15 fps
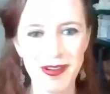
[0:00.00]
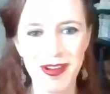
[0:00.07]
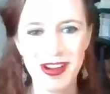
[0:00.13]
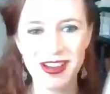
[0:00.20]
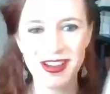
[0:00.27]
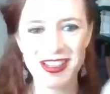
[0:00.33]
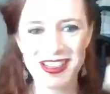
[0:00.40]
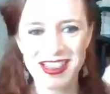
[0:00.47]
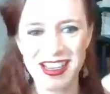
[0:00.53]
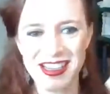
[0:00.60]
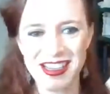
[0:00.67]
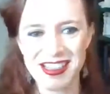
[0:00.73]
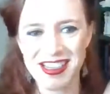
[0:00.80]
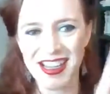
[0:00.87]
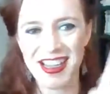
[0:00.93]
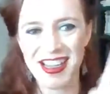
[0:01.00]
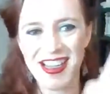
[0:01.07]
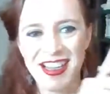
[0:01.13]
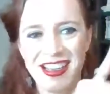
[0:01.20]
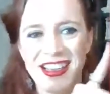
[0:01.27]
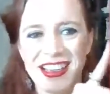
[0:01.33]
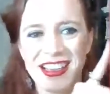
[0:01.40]
we are discussing
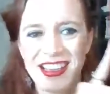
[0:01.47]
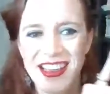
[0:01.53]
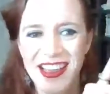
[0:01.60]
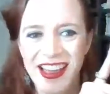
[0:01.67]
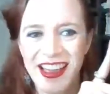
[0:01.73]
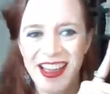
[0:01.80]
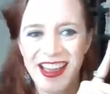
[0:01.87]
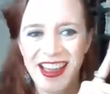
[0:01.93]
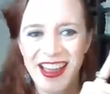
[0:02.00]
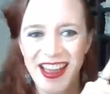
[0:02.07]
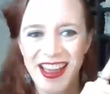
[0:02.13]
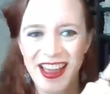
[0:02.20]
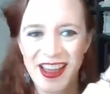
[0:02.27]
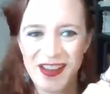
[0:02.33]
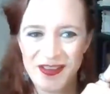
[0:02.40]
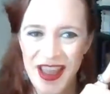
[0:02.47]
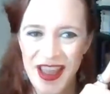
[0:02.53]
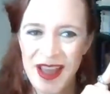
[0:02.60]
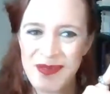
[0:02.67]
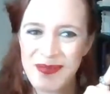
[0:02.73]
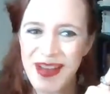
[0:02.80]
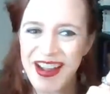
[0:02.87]
A
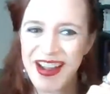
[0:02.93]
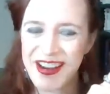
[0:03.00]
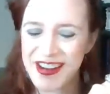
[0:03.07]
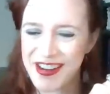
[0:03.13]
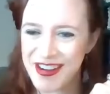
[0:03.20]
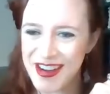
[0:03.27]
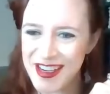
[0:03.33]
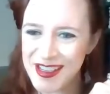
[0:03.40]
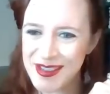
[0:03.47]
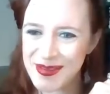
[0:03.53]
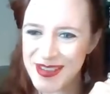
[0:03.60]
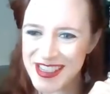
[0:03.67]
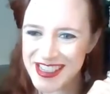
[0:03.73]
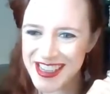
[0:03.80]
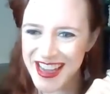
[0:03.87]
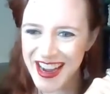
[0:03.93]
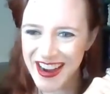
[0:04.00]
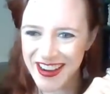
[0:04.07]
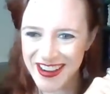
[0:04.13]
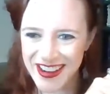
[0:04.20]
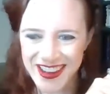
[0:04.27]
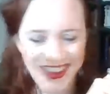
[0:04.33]
Vampire Christmas
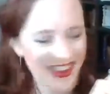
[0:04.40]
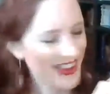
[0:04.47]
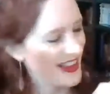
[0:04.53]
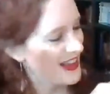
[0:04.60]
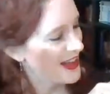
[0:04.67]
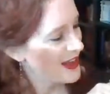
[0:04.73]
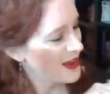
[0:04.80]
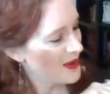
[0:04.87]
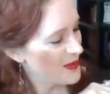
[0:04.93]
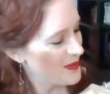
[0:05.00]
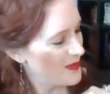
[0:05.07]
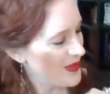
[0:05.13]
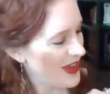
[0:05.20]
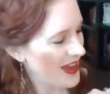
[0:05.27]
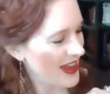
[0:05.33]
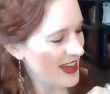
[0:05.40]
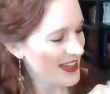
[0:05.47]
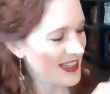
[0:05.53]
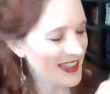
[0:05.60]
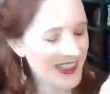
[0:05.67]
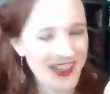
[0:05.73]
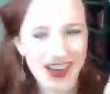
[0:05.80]
Carol by
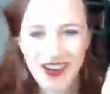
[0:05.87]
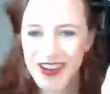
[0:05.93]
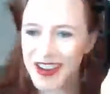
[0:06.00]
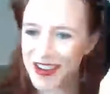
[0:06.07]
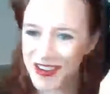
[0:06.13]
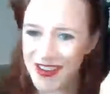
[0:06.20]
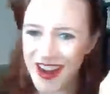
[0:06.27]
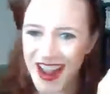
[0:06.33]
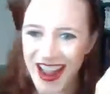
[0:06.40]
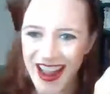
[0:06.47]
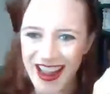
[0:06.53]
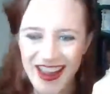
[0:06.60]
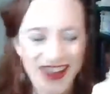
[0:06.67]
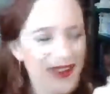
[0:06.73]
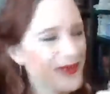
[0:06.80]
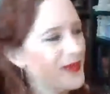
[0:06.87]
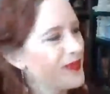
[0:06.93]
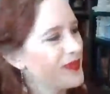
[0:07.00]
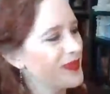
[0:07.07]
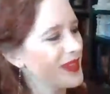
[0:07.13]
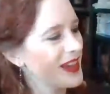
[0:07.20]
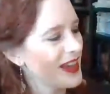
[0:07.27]
Sarah Gray.
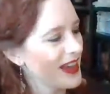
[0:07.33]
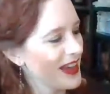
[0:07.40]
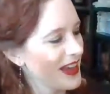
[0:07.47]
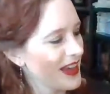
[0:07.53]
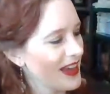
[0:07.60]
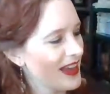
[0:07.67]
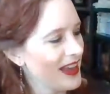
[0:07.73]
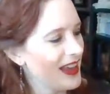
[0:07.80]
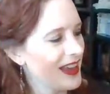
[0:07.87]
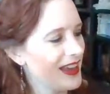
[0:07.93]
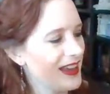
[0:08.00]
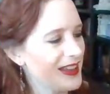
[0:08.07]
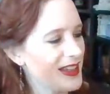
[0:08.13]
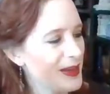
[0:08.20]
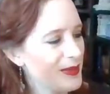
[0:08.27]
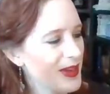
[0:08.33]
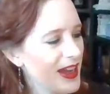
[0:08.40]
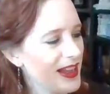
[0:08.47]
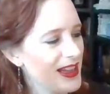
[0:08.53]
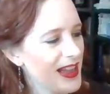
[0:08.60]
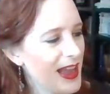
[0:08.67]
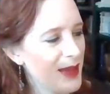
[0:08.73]

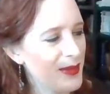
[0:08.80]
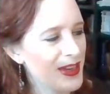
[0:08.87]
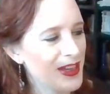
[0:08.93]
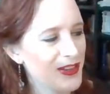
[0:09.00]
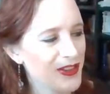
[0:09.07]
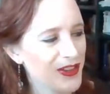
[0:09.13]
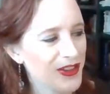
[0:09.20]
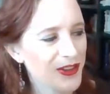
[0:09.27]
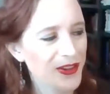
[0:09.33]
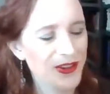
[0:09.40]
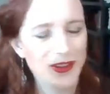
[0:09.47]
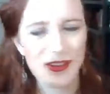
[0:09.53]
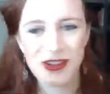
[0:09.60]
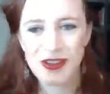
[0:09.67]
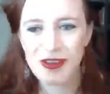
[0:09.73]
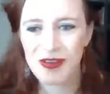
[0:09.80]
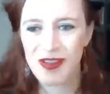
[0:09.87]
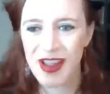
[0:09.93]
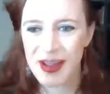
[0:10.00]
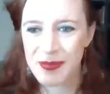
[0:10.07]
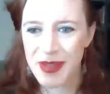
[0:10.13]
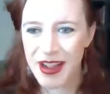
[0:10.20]
Subtitle Ebenezer Scrooge,
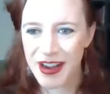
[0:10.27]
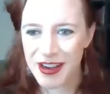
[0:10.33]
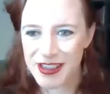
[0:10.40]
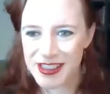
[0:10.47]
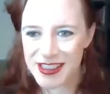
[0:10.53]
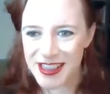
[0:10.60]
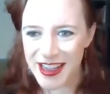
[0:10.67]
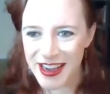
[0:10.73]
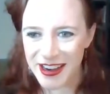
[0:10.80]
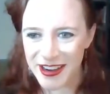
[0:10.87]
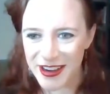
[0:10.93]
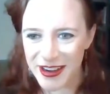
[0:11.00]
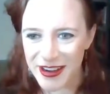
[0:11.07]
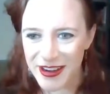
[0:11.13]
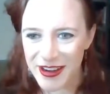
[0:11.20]
Vampire Slayer.